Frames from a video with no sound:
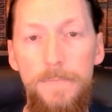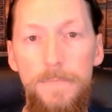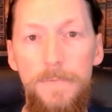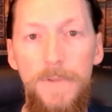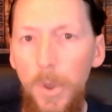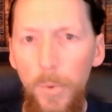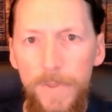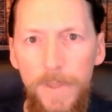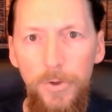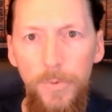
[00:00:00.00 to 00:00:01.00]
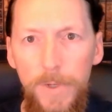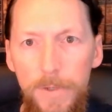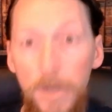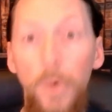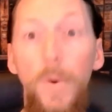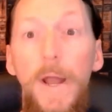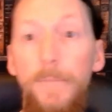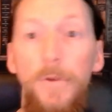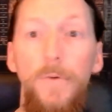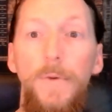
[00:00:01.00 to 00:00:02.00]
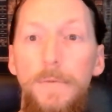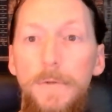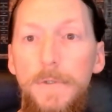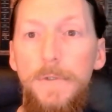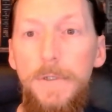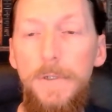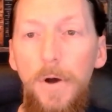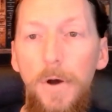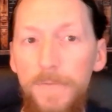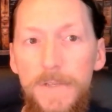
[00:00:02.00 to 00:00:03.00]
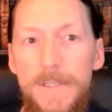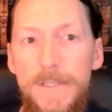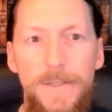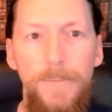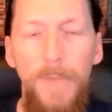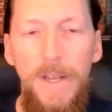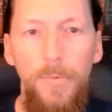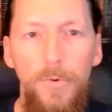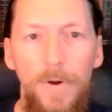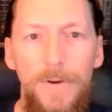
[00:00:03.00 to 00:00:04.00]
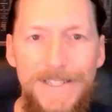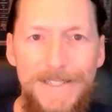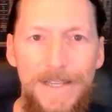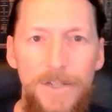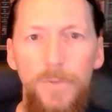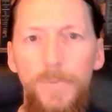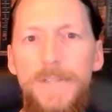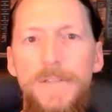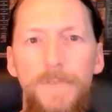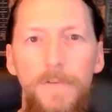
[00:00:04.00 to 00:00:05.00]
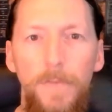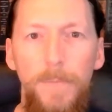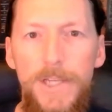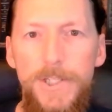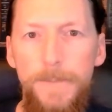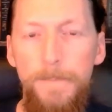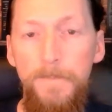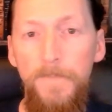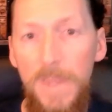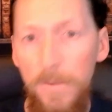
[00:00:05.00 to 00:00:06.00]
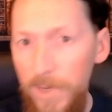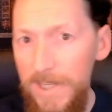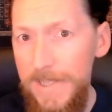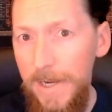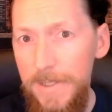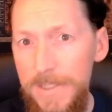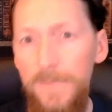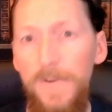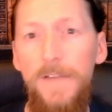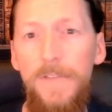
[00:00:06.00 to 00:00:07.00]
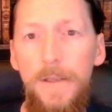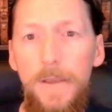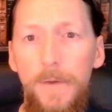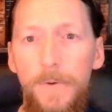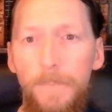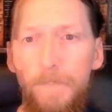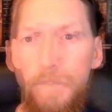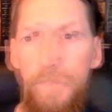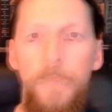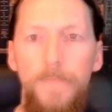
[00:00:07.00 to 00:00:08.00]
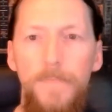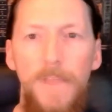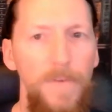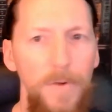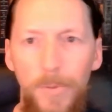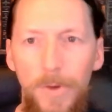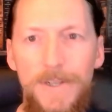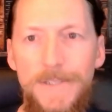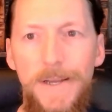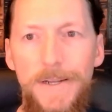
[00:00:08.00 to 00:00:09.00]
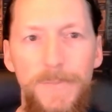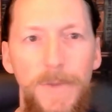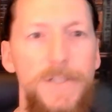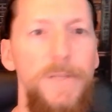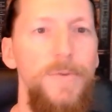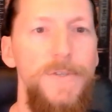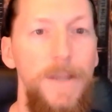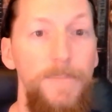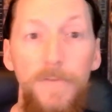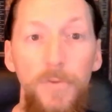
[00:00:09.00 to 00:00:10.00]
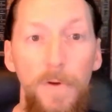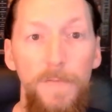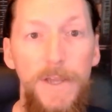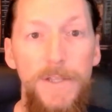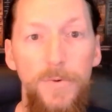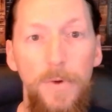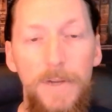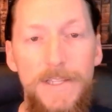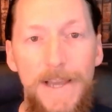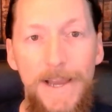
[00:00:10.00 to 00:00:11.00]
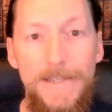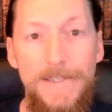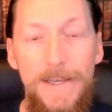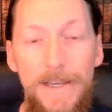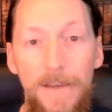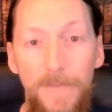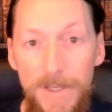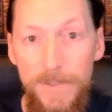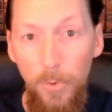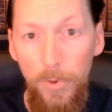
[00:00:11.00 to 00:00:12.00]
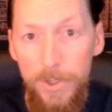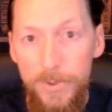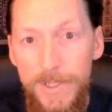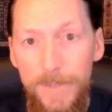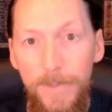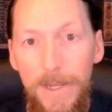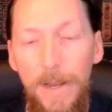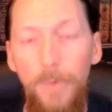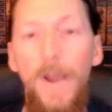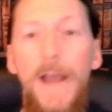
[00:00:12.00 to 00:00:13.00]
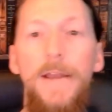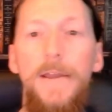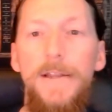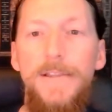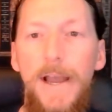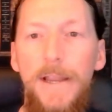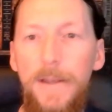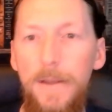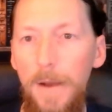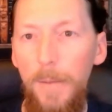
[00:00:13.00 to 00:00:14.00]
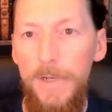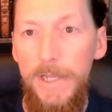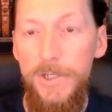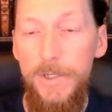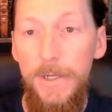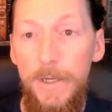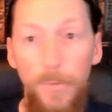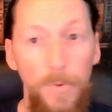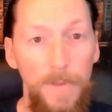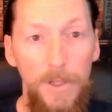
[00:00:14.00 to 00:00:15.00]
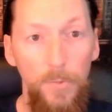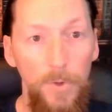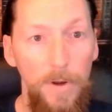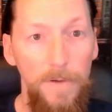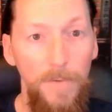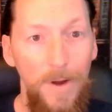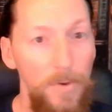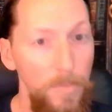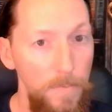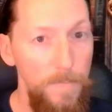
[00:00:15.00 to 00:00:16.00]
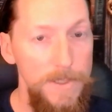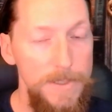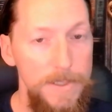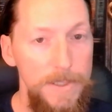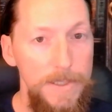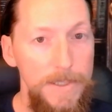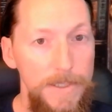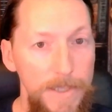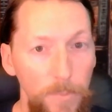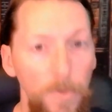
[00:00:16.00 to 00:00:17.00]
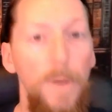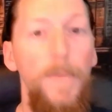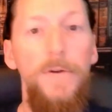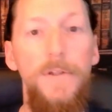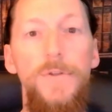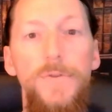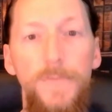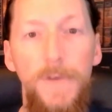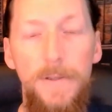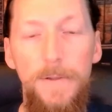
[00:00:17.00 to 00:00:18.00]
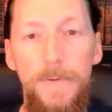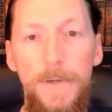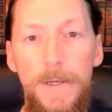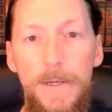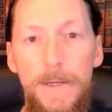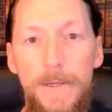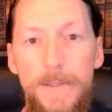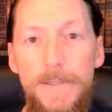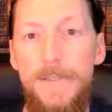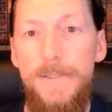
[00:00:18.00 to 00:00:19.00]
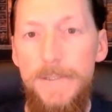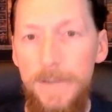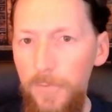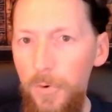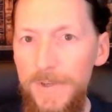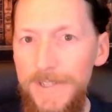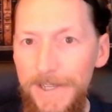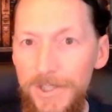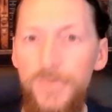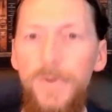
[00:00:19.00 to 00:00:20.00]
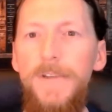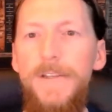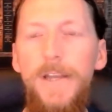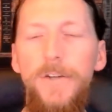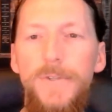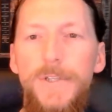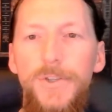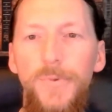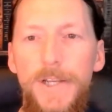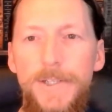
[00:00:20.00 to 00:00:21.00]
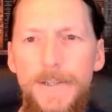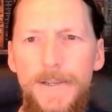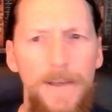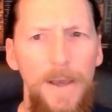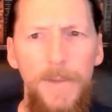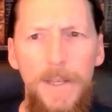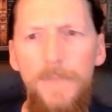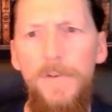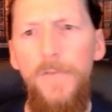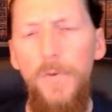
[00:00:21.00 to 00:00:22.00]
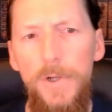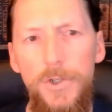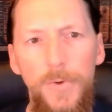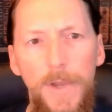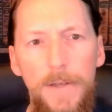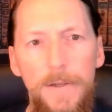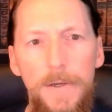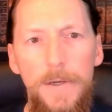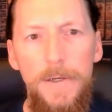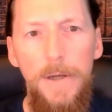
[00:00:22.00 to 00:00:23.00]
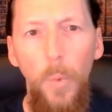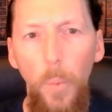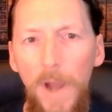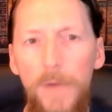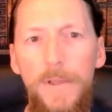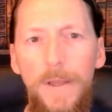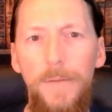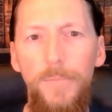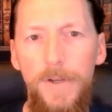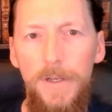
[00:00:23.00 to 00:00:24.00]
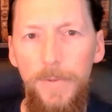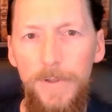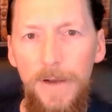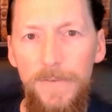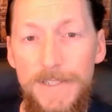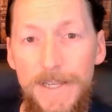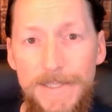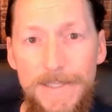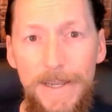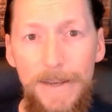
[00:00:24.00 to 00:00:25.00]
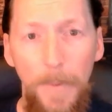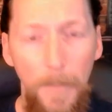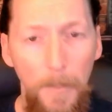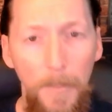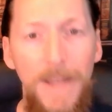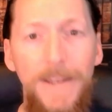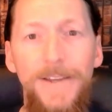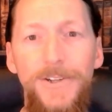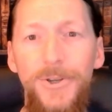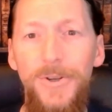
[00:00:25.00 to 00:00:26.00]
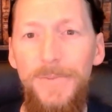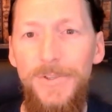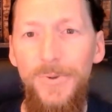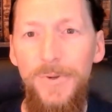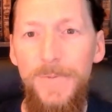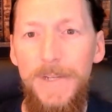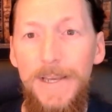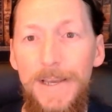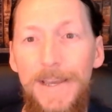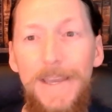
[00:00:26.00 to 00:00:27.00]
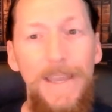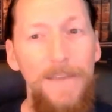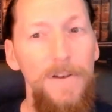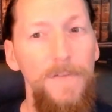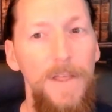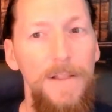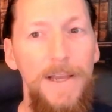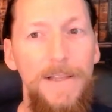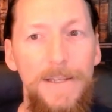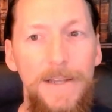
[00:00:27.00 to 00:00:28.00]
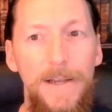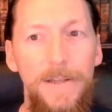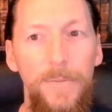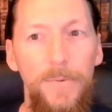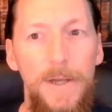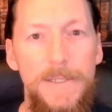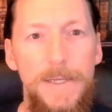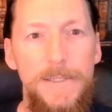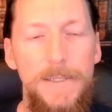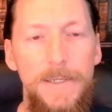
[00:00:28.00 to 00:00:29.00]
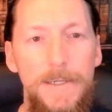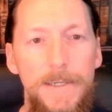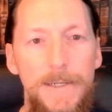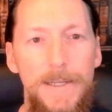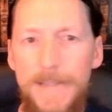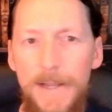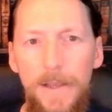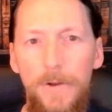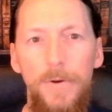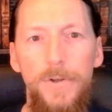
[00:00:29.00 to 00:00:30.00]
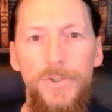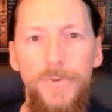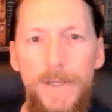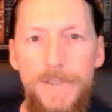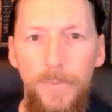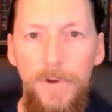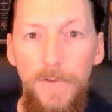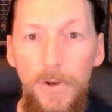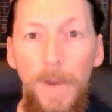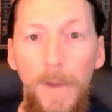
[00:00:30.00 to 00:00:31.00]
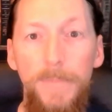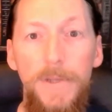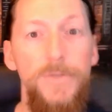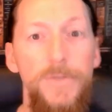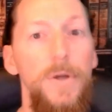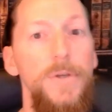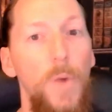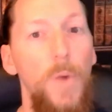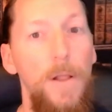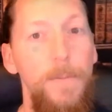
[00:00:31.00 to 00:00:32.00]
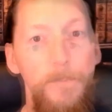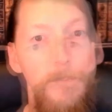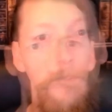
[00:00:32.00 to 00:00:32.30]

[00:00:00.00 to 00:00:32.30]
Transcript: Do they know what they're doing? Do they know what I'm doing? All of these things and many more are essential pieces of information if we desire to survive the encounter. If our opponent is not especially perceptive to our feints or our attacks, if he is more interested in being erratic and attacking in combination with little regard for our movements, it will come out in the Zufechten. This is, of course, an extremely dangerous situation. I mean, even if you're untrained, a wildly unpredictable novice has slain many a journeyman swordsman, even if they likely died in the process. It's not that hard to strike someone if you don't mind being struck as well.